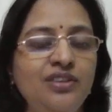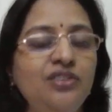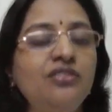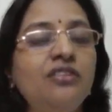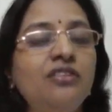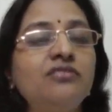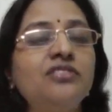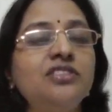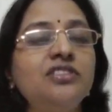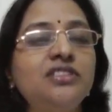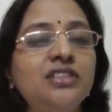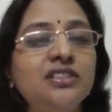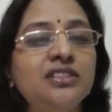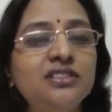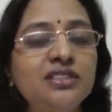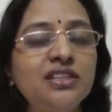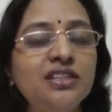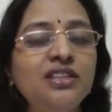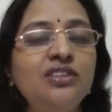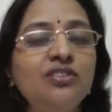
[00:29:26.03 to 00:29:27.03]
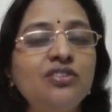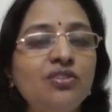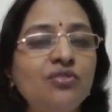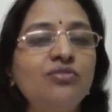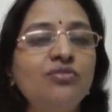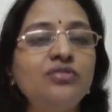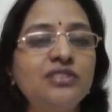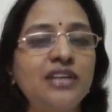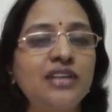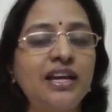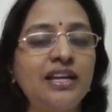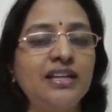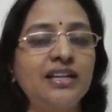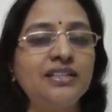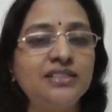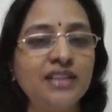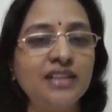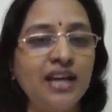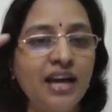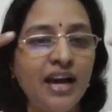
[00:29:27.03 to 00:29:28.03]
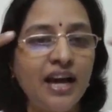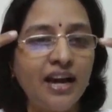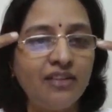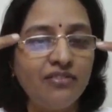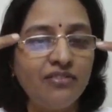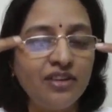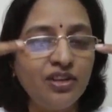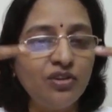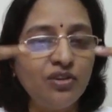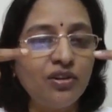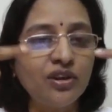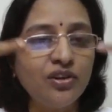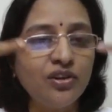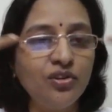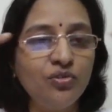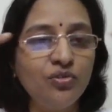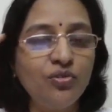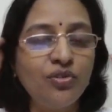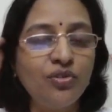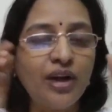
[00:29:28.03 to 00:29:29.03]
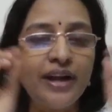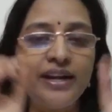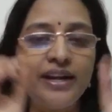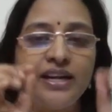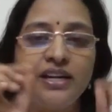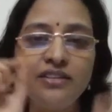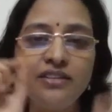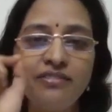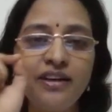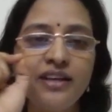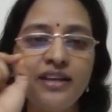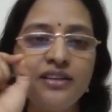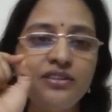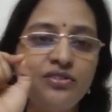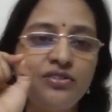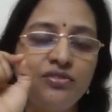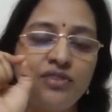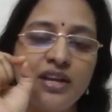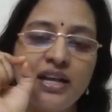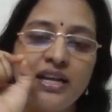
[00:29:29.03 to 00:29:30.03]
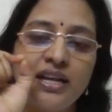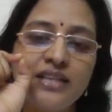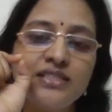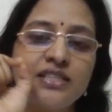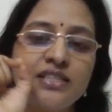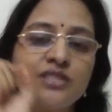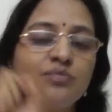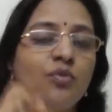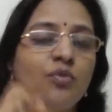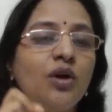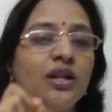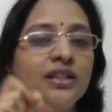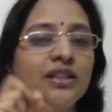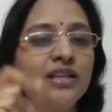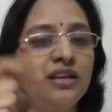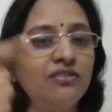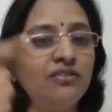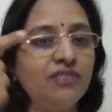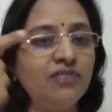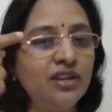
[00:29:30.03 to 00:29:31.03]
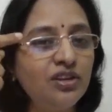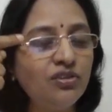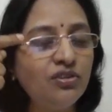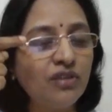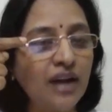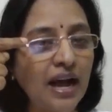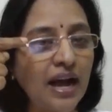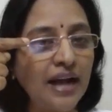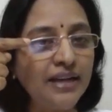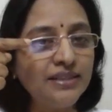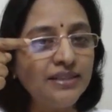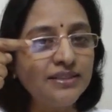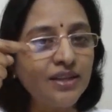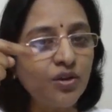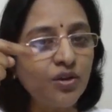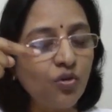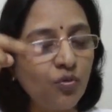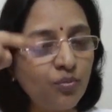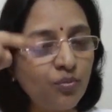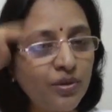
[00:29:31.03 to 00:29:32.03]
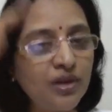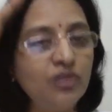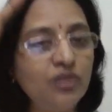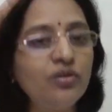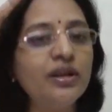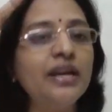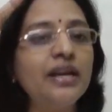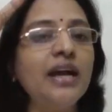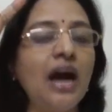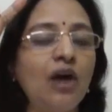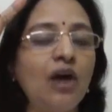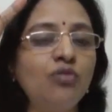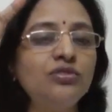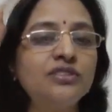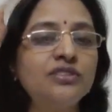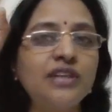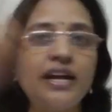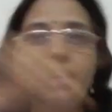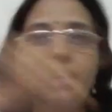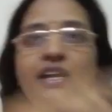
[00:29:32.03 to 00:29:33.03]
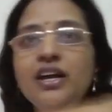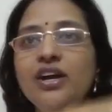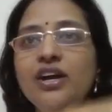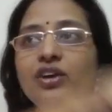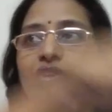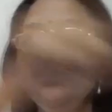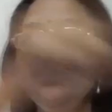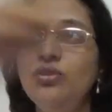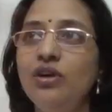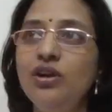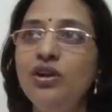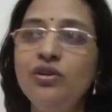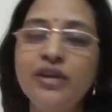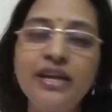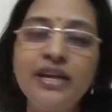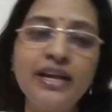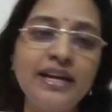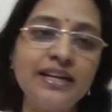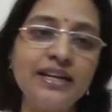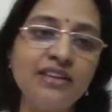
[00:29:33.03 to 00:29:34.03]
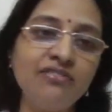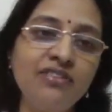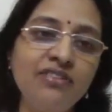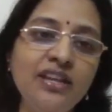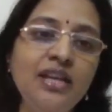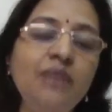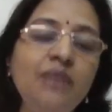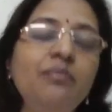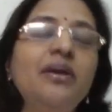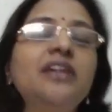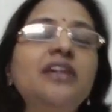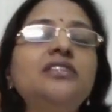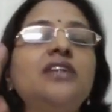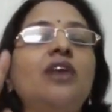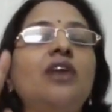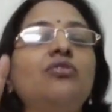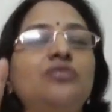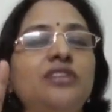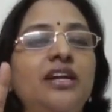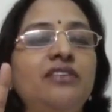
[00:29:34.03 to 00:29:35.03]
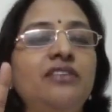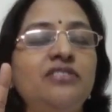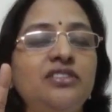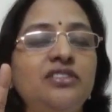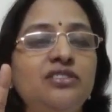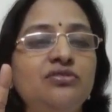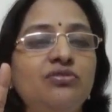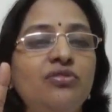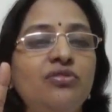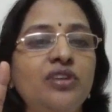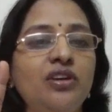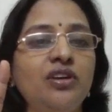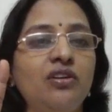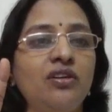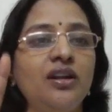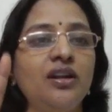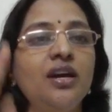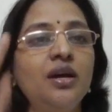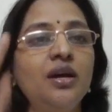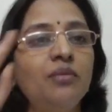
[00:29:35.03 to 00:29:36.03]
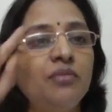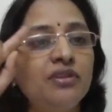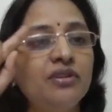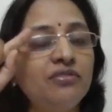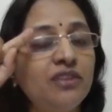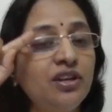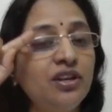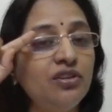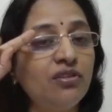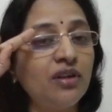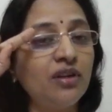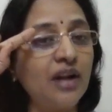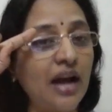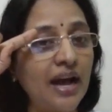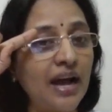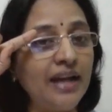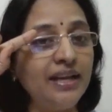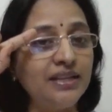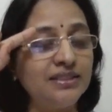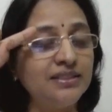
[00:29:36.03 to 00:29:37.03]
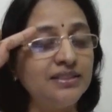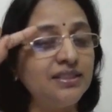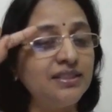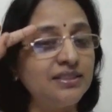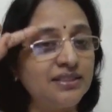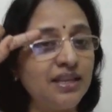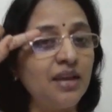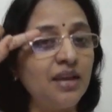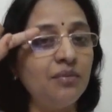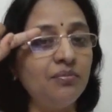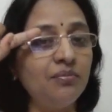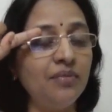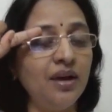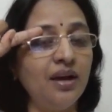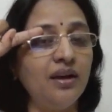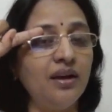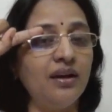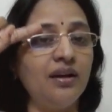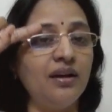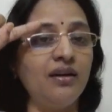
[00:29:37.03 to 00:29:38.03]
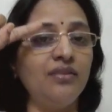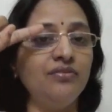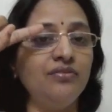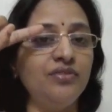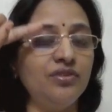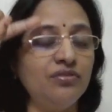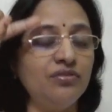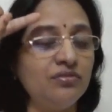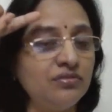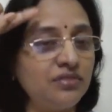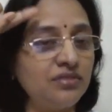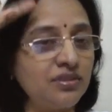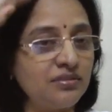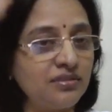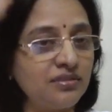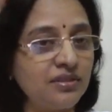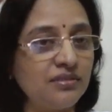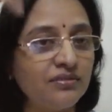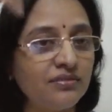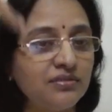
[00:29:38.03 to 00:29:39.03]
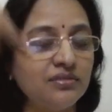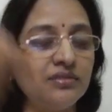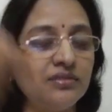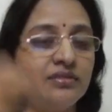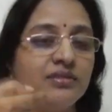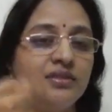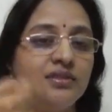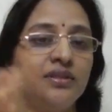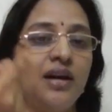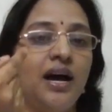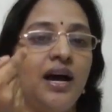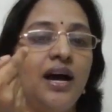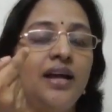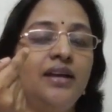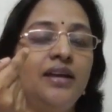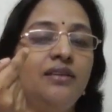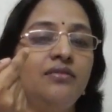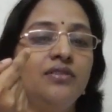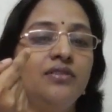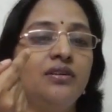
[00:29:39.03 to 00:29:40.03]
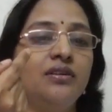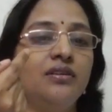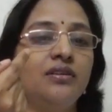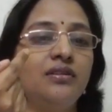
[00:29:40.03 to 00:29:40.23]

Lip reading: You have to just in your own silence, and when you identify, you realize a small thing. When your eyes are open looking outside, you are looking at every image outside which is going on. But when your eyes, the same, the eye